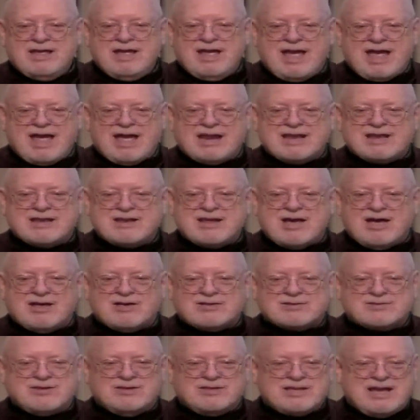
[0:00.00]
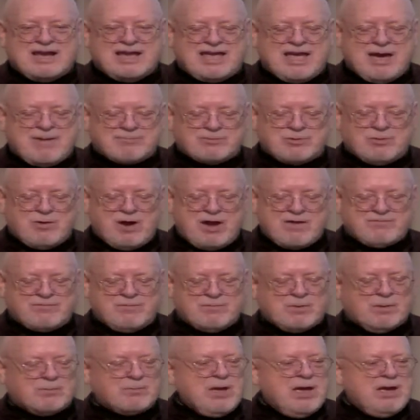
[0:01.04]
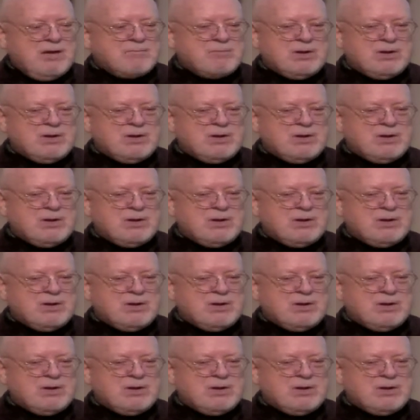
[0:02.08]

and so they kept away from him.